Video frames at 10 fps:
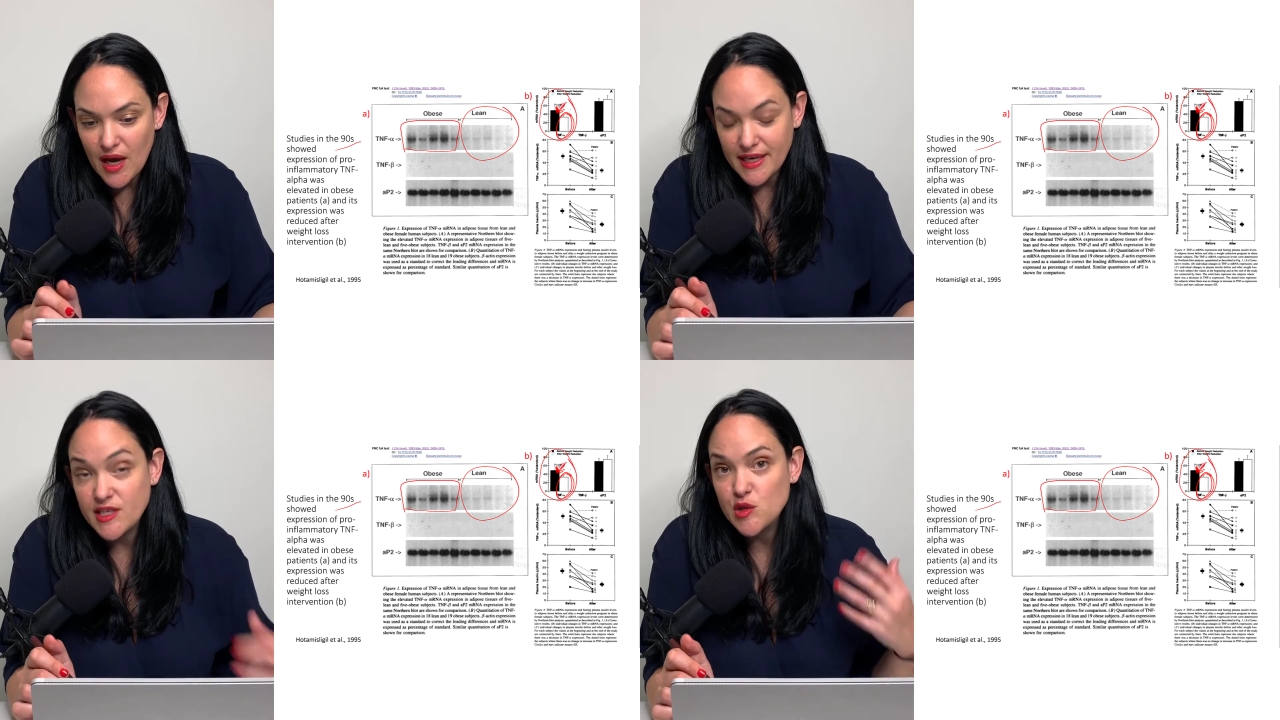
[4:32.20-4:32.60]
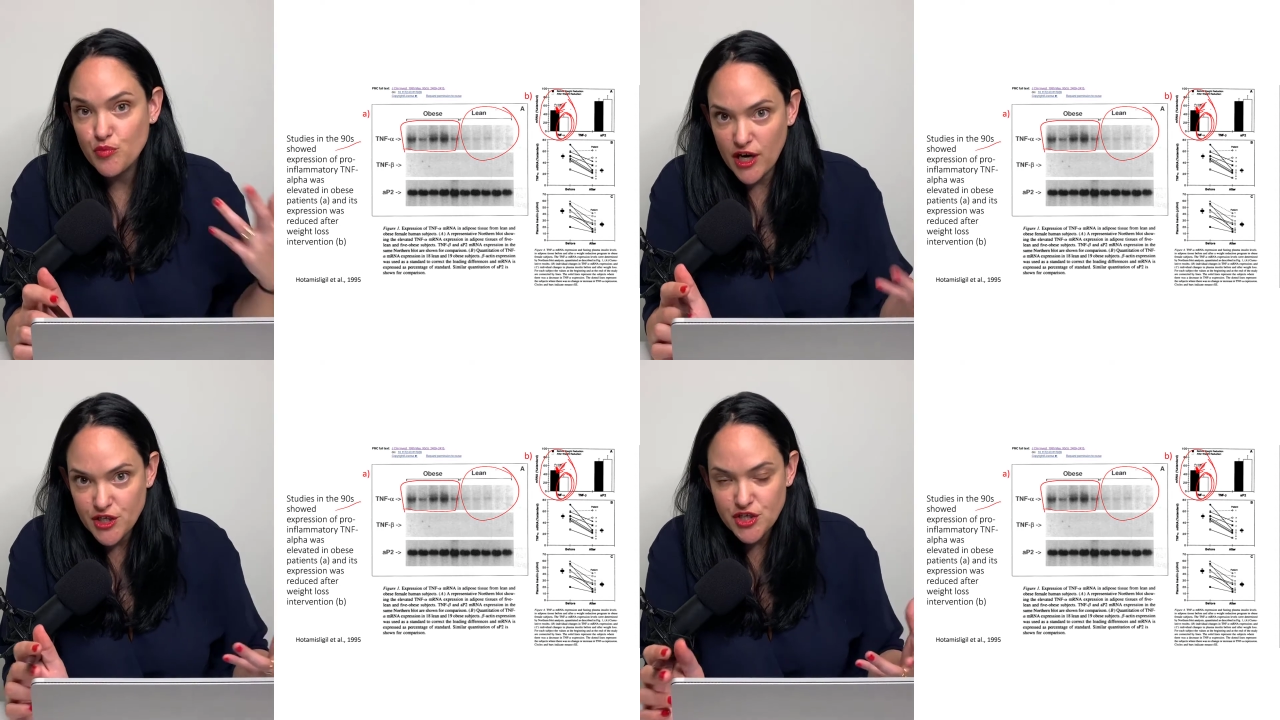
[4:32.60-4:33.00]

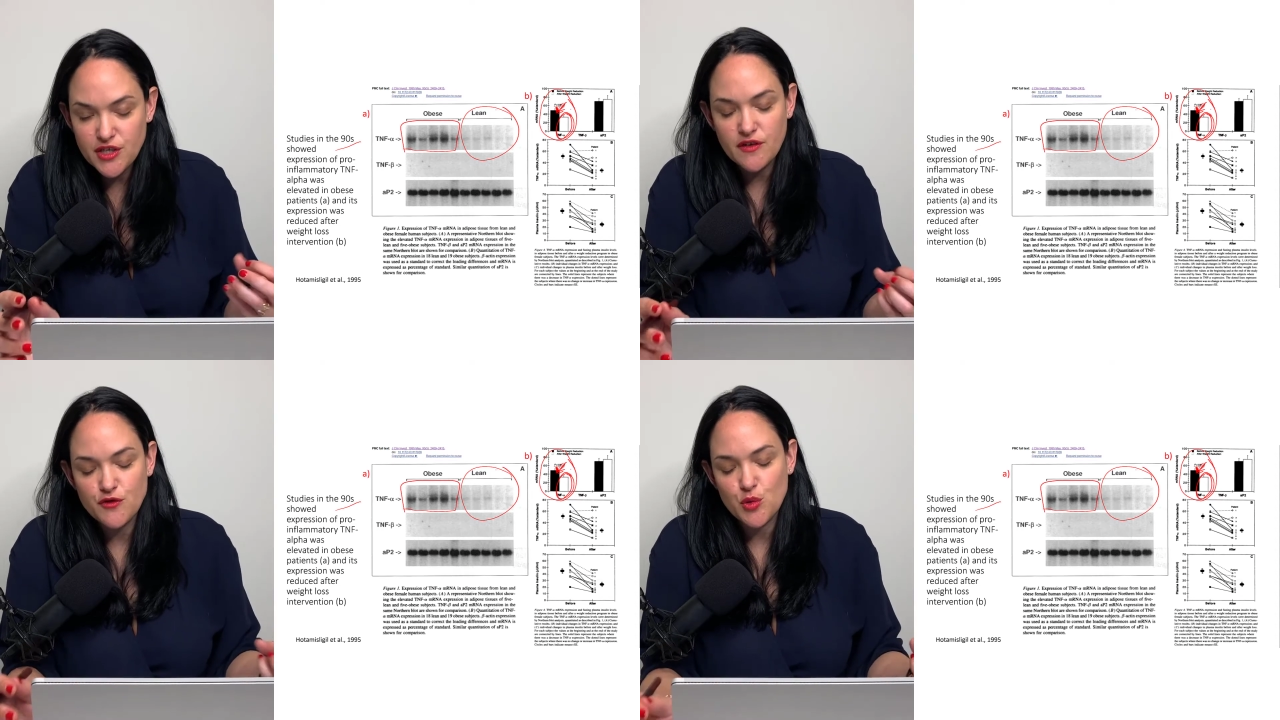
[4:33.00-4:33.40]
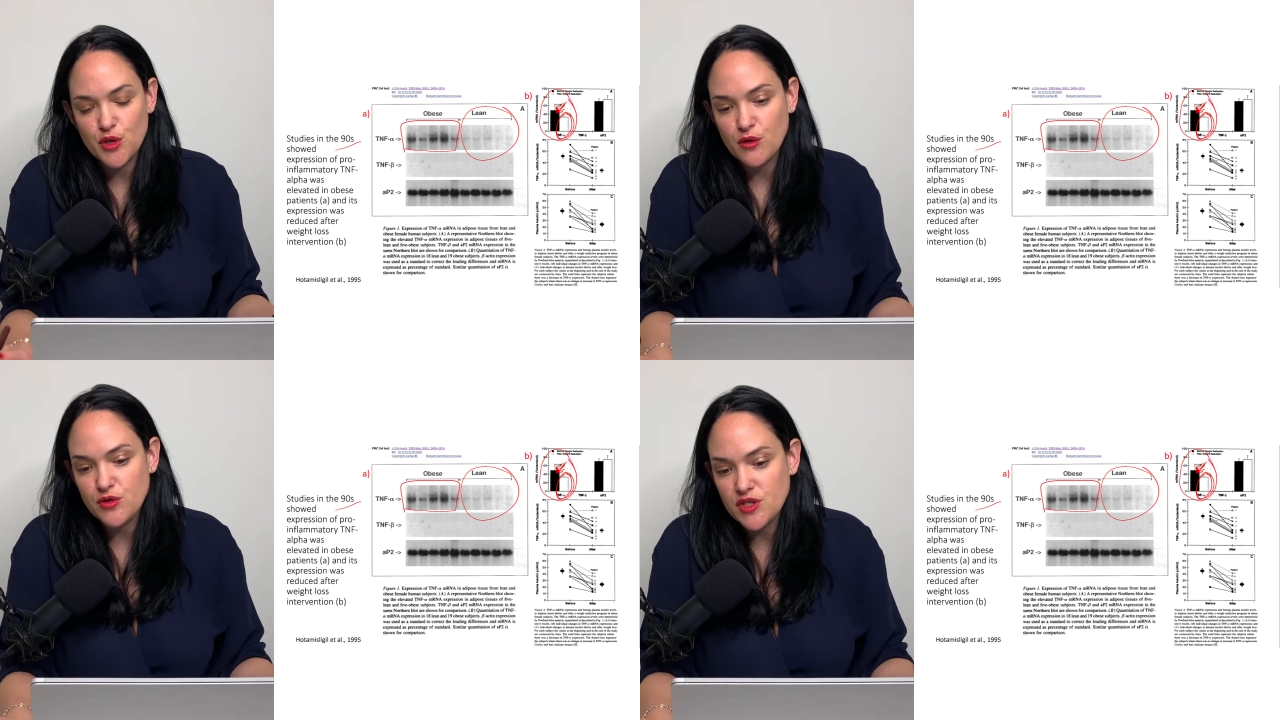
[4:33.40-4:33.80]
expression of tumor
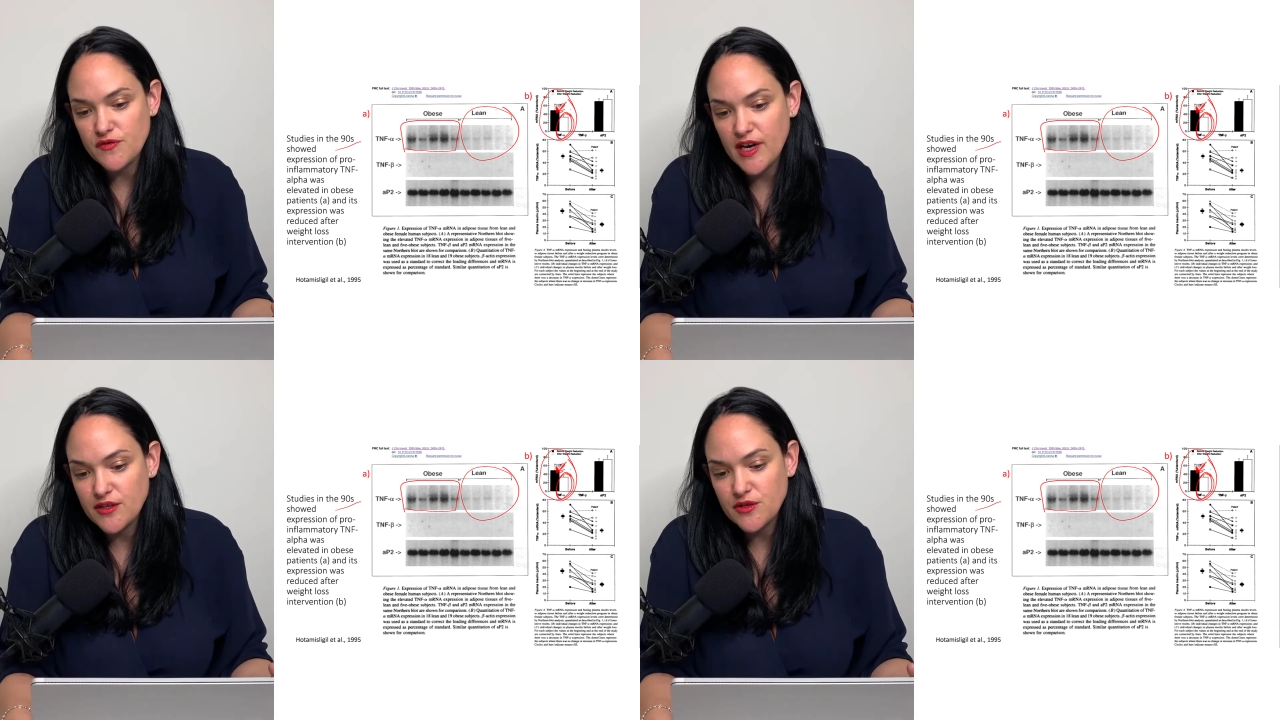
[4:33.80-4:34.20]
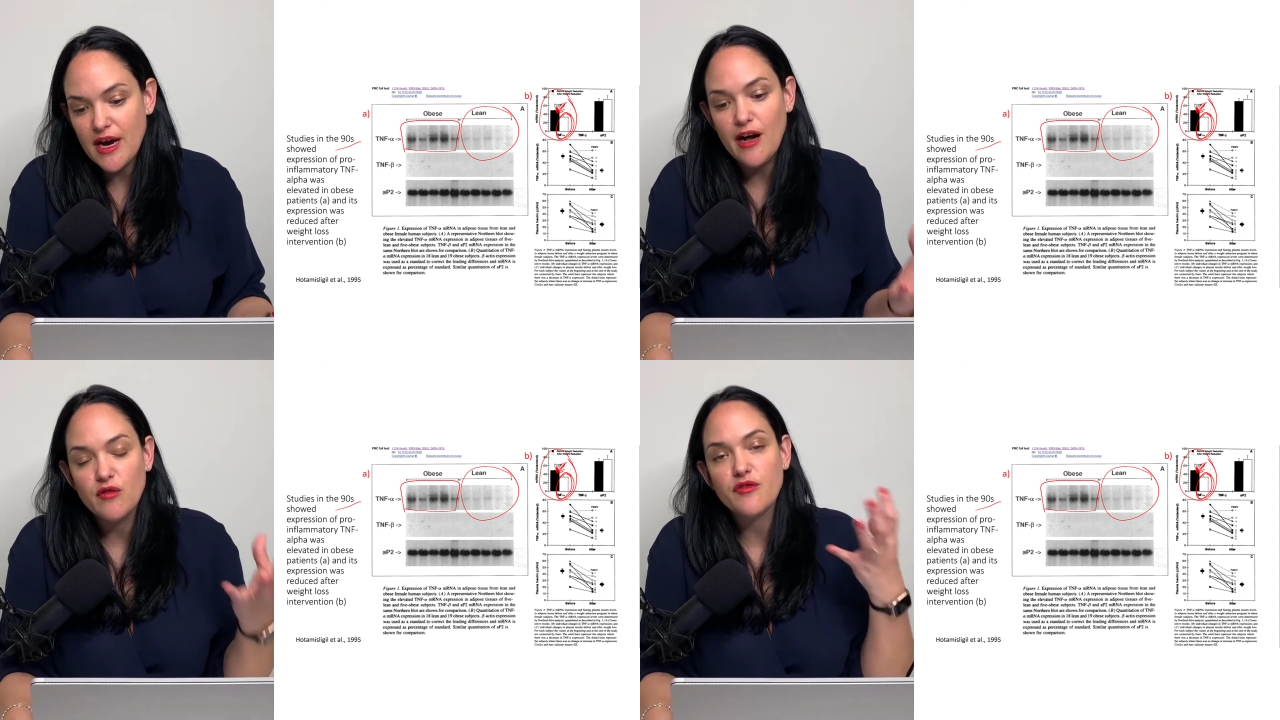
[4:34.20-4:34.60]
necrosis factor
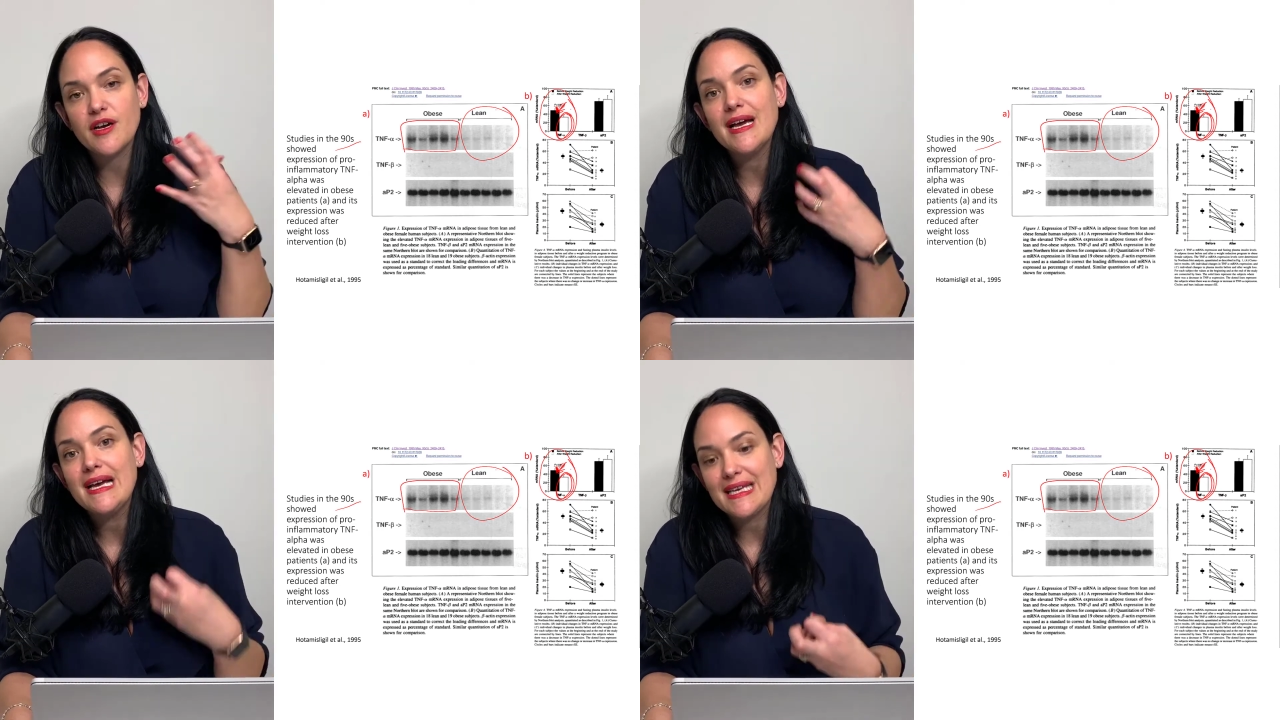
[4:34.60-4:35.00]
alpha